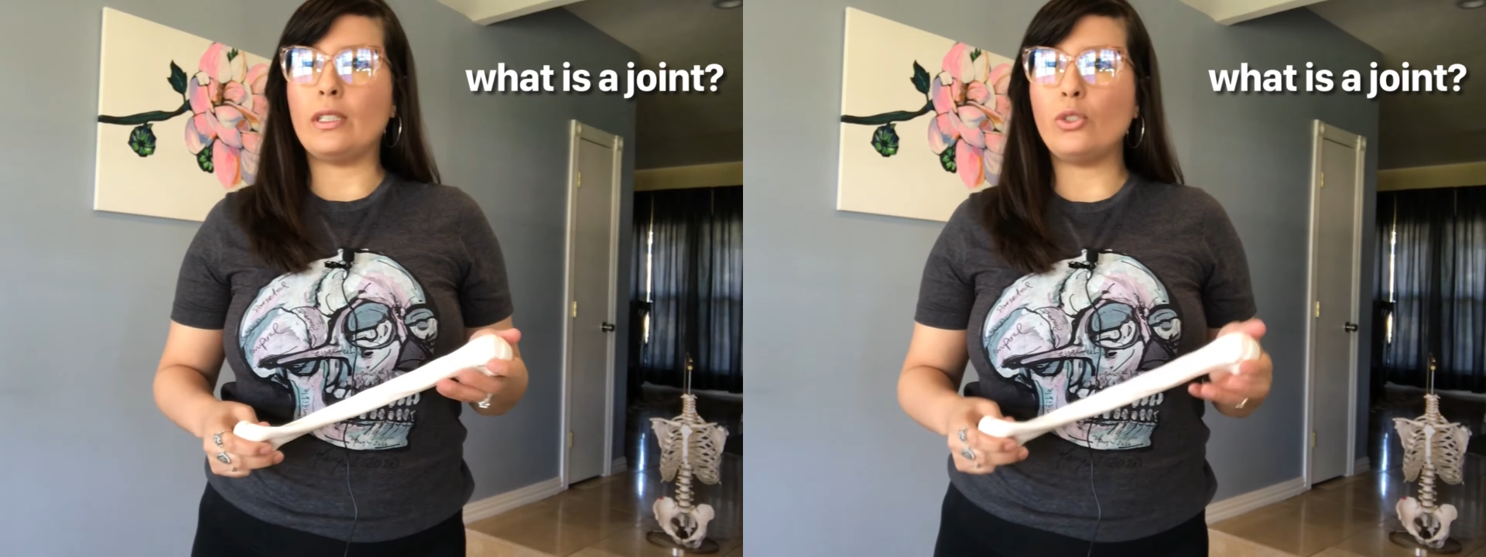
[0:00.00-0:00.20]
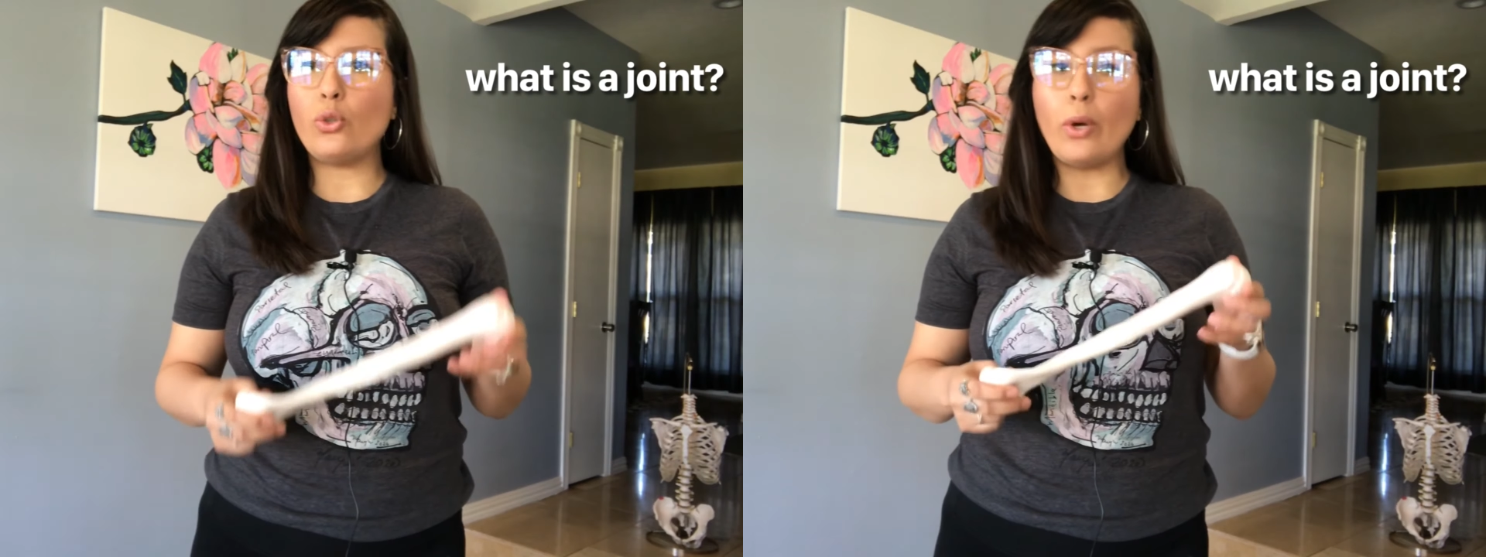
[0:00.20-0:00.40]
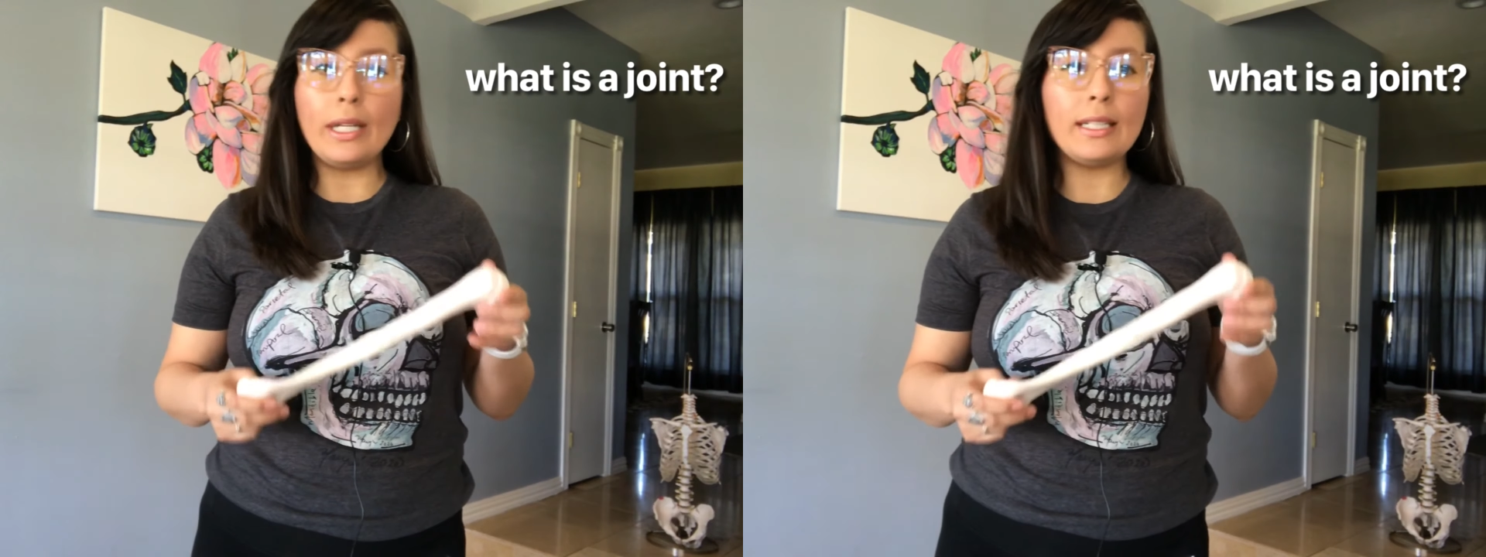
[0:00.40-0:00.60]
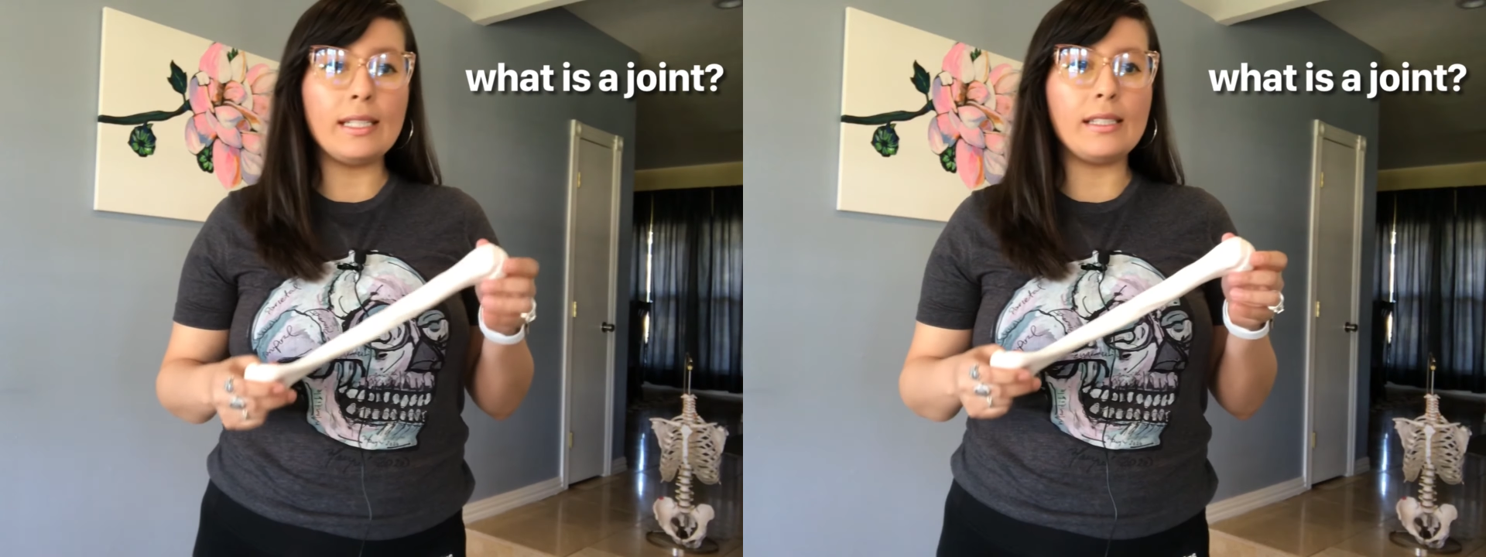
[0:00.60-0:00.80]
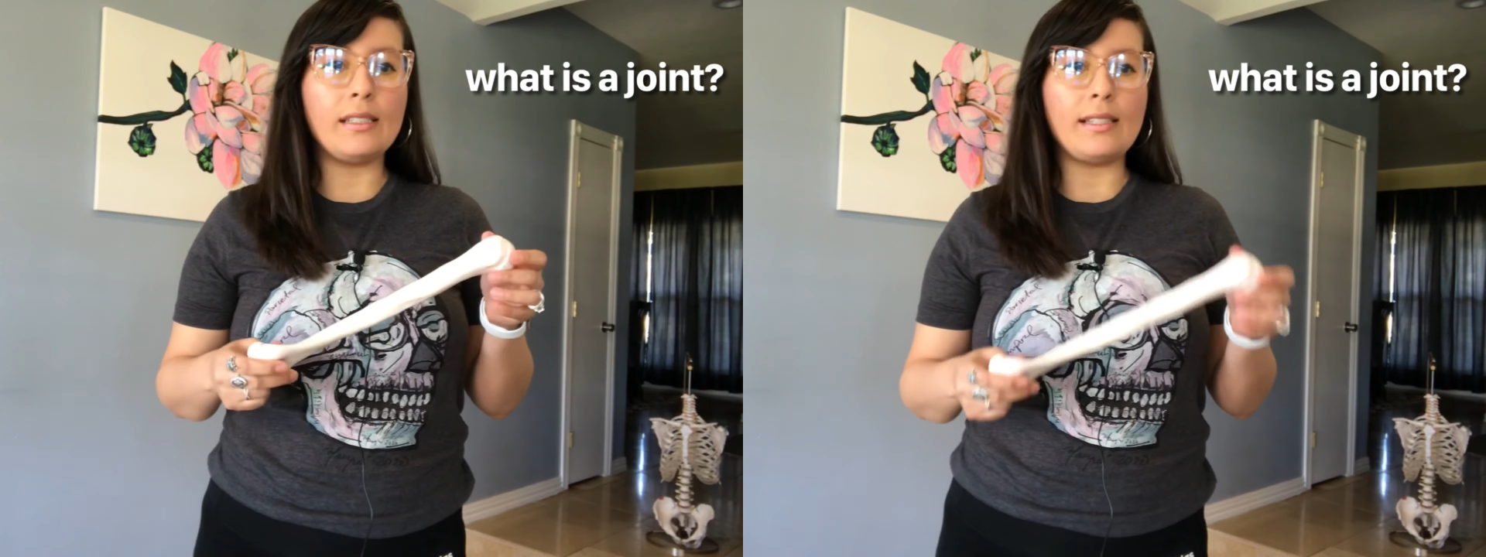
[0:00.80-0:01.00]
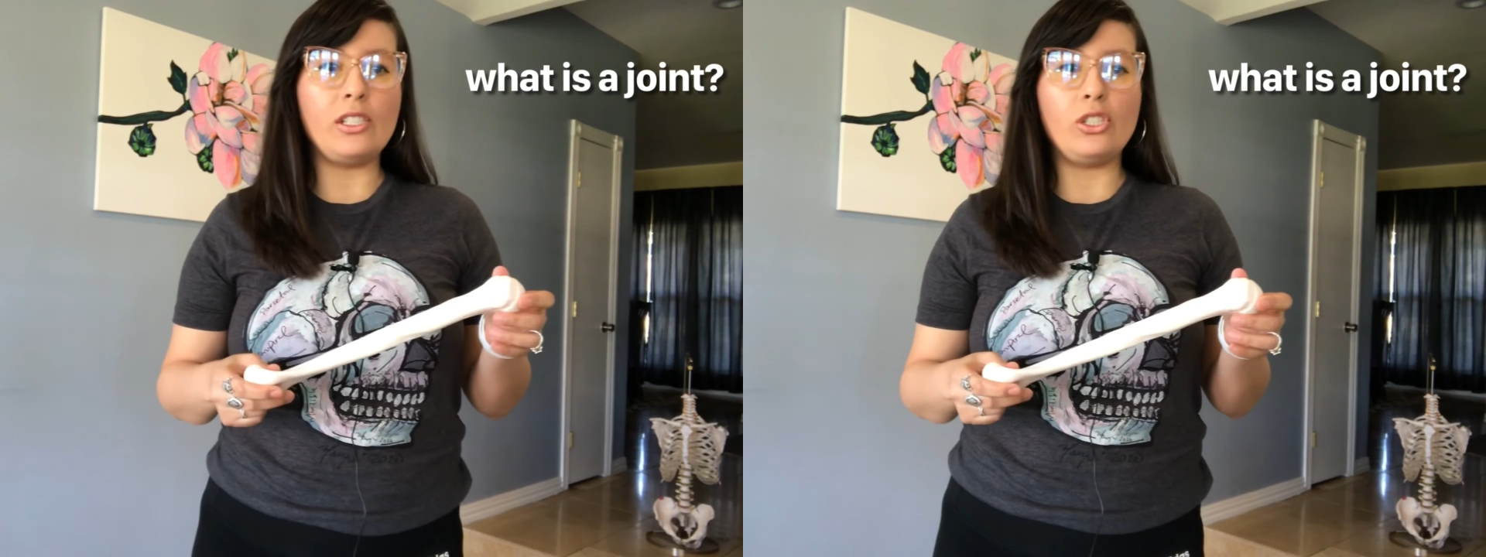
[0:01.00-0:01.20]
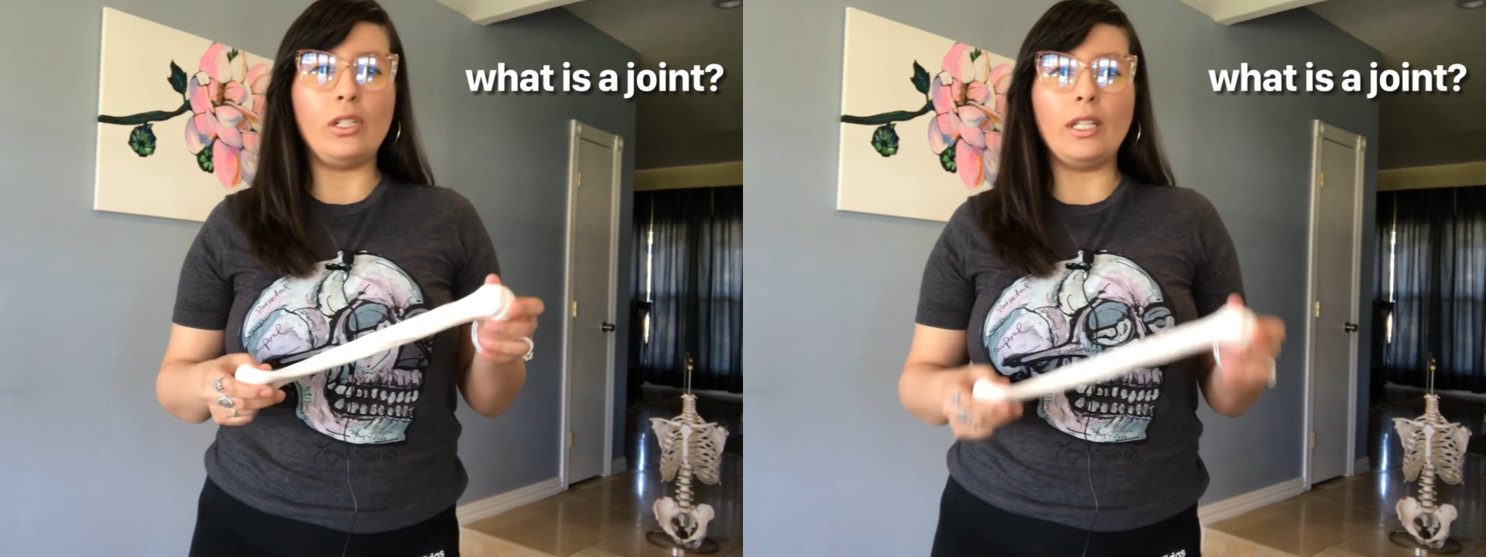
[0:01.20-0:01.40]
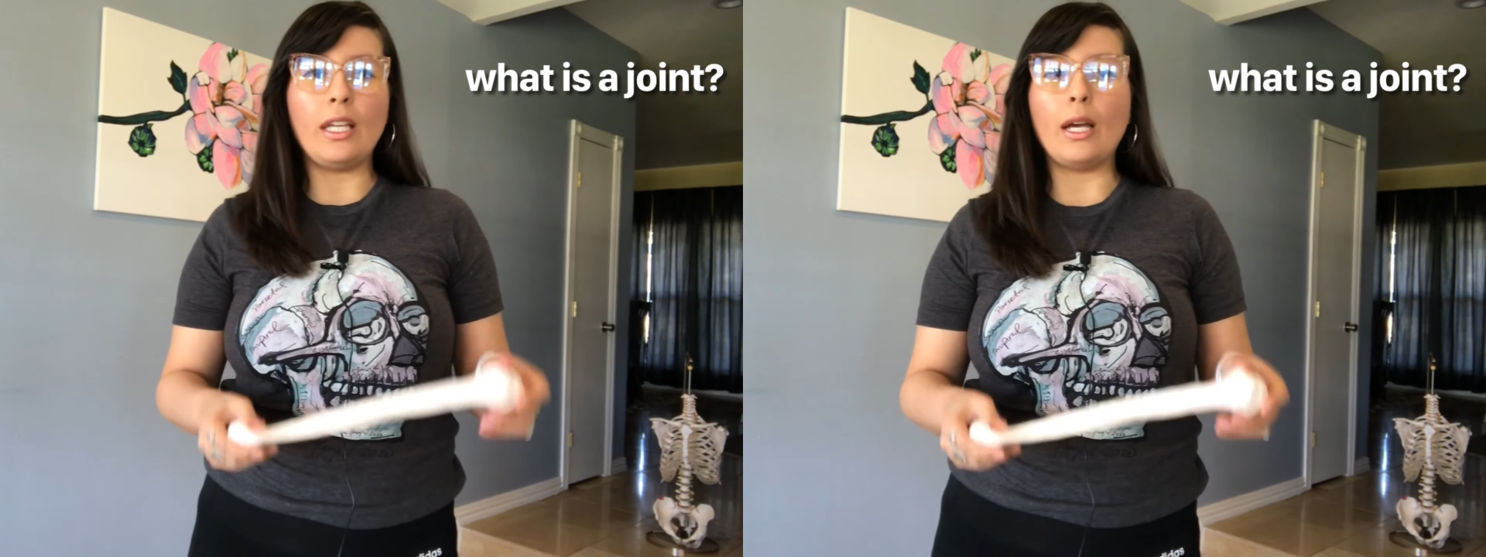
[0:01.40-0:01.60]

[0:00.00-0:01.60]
A joint is essentially